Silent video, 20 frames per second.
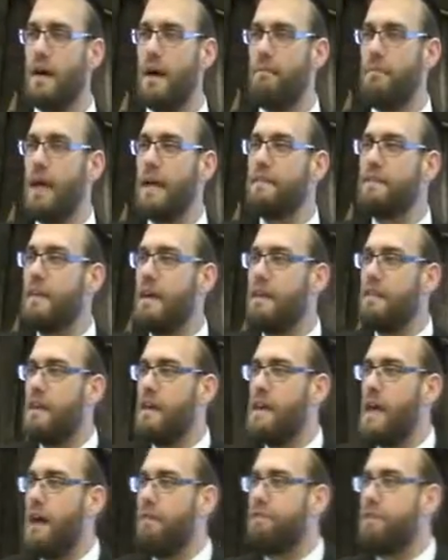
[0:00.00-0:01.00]
I'm not saying
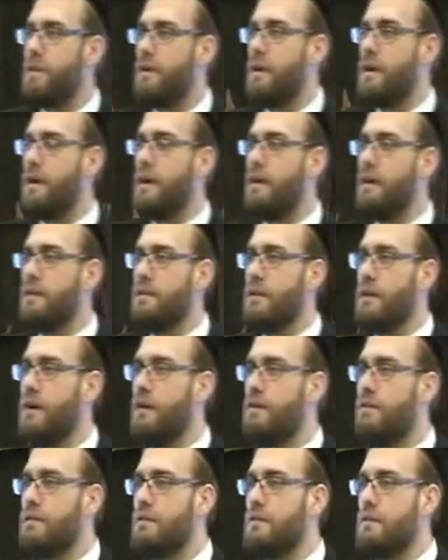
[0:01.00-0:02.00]
that you have
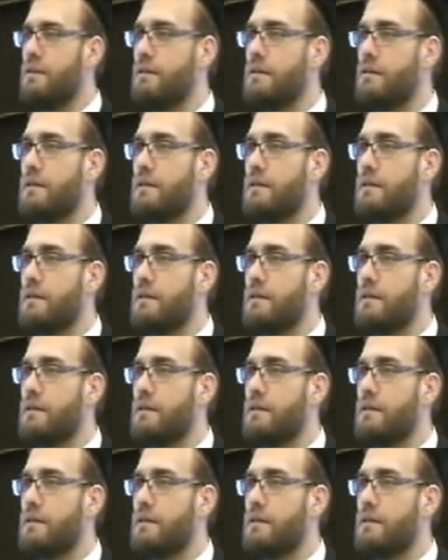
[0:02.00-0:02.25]
to,